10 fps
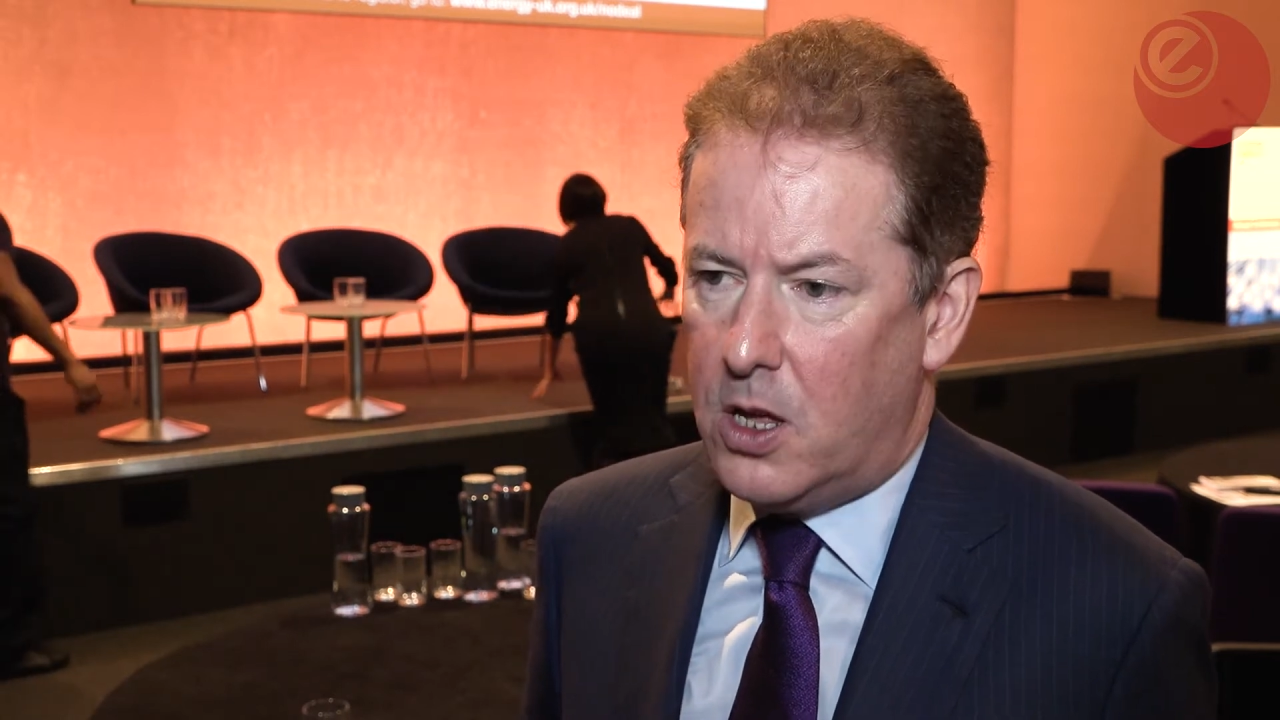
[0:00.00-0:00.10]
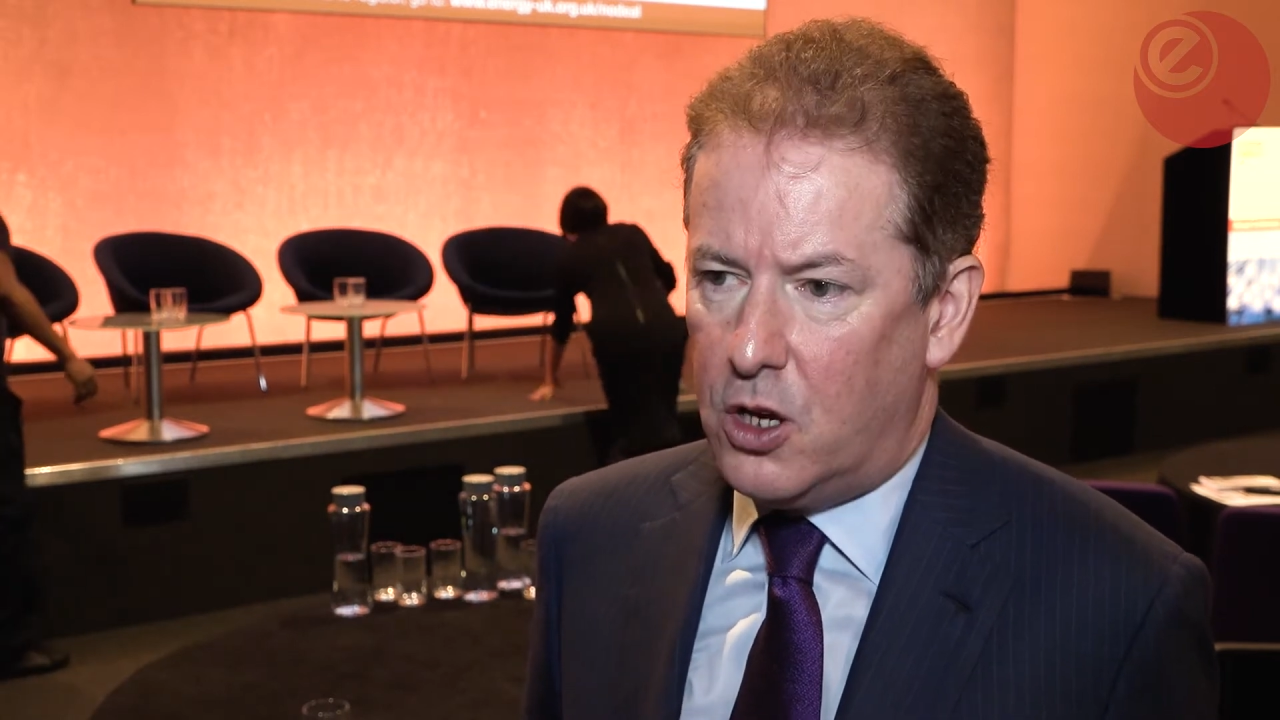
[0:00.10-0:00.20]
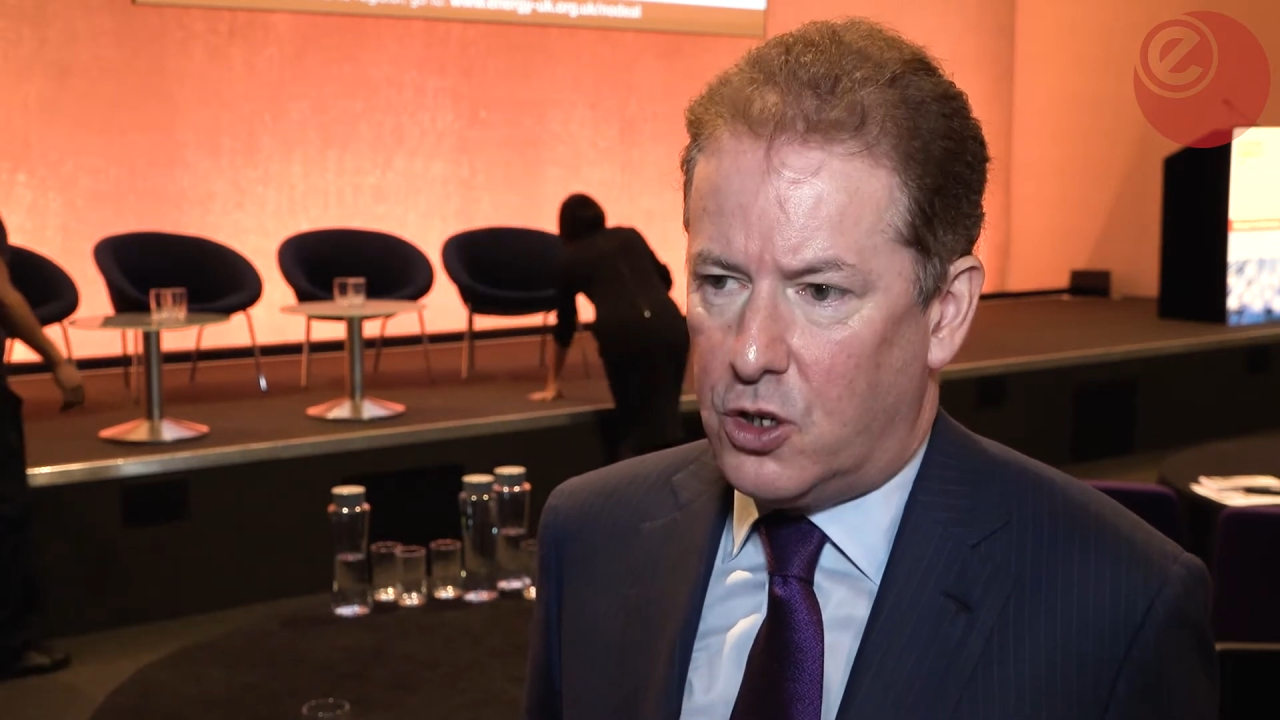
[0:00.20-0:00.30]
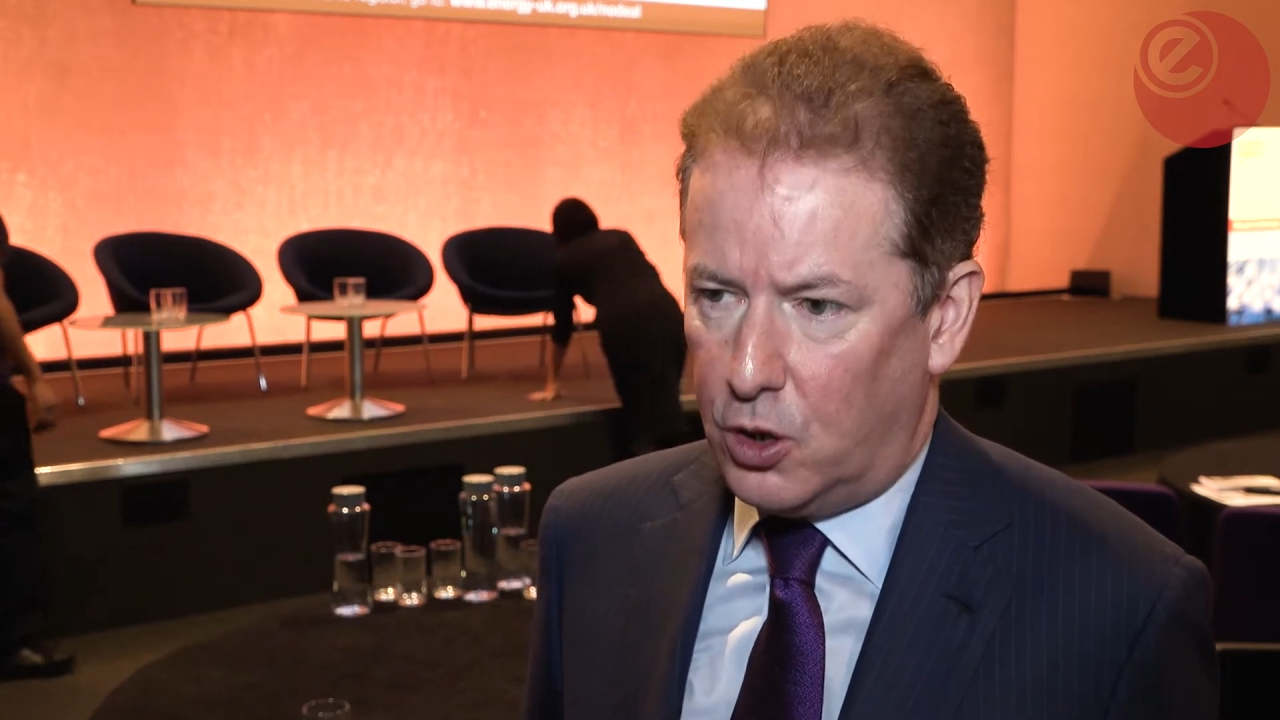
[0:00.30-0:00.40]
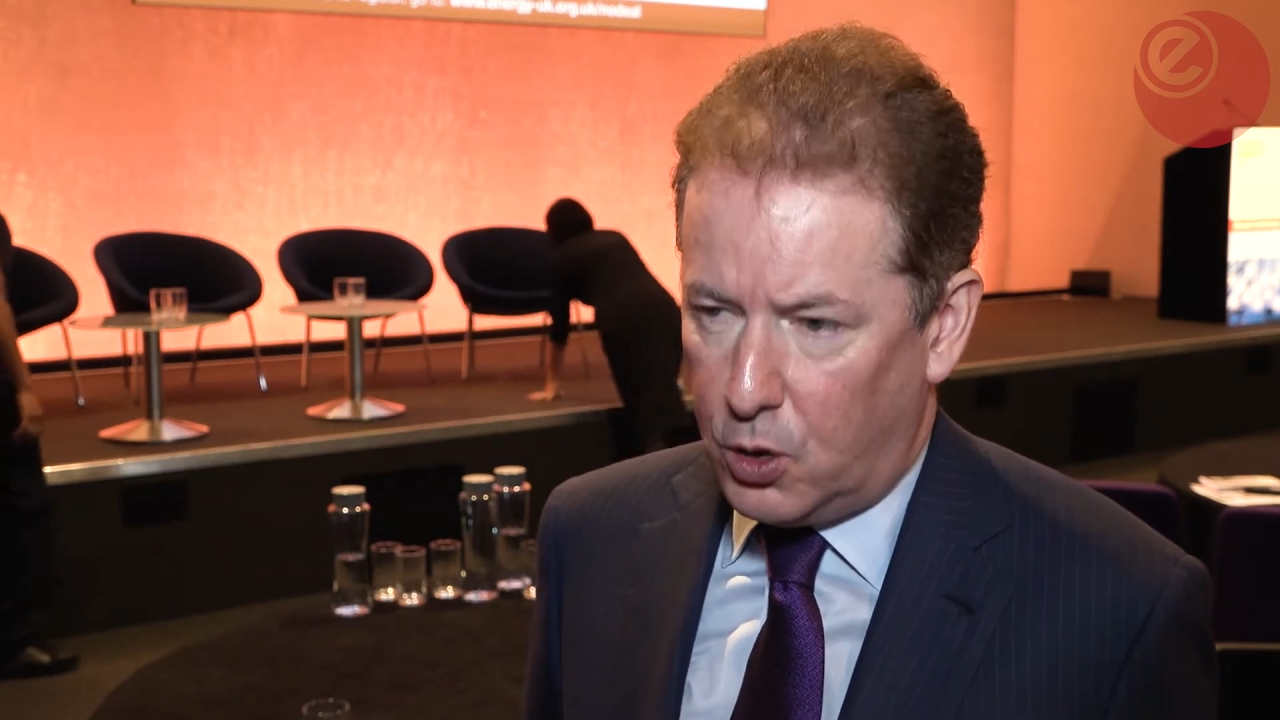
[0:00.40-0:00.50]

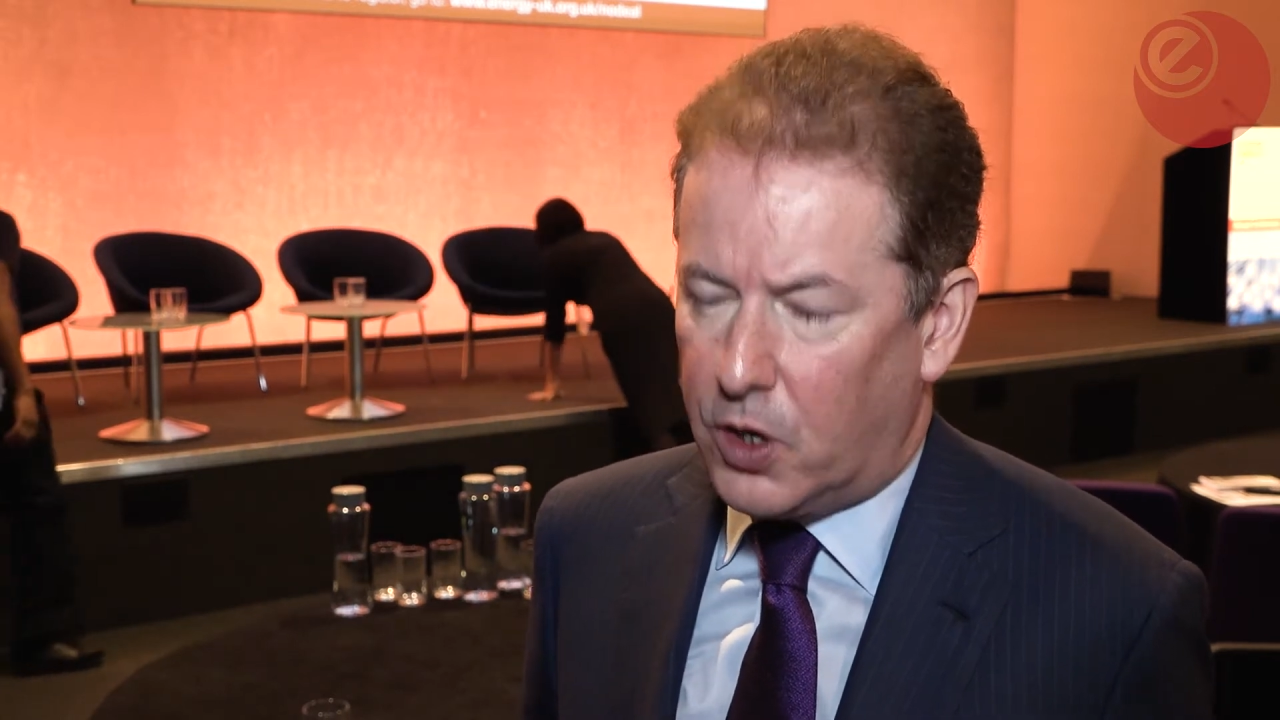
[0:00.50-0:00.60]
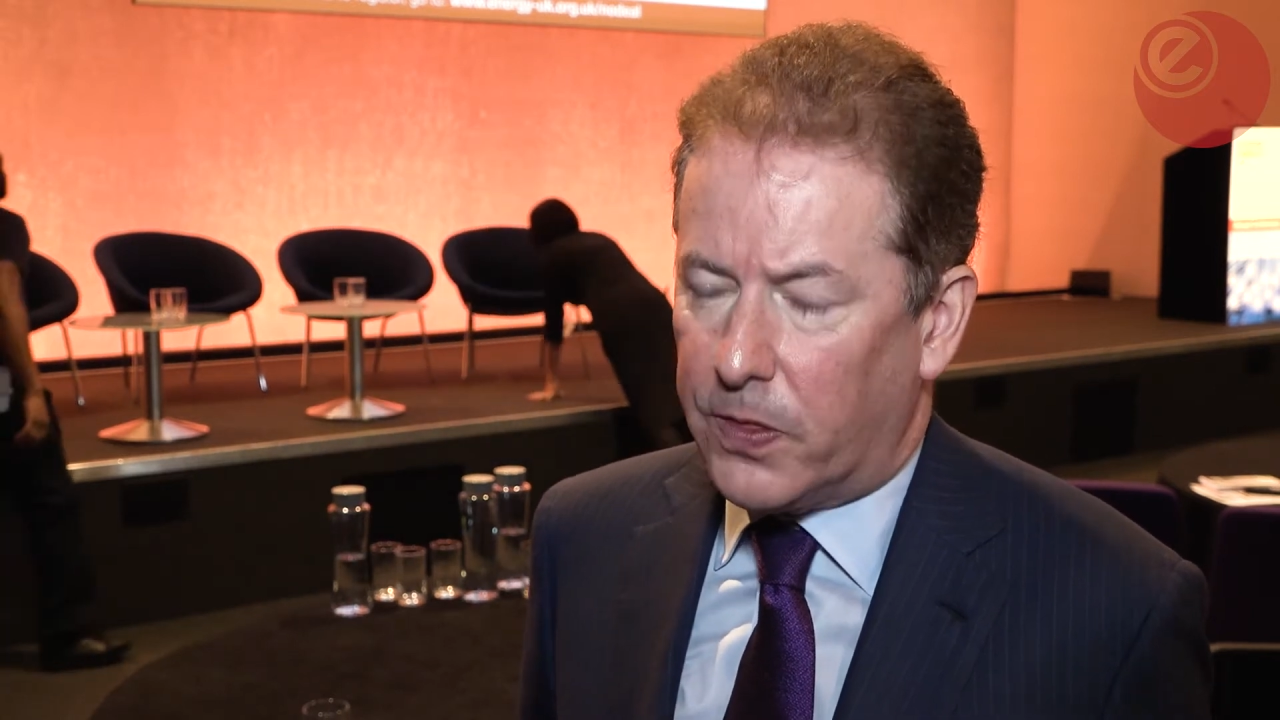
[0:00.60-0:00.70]
to look at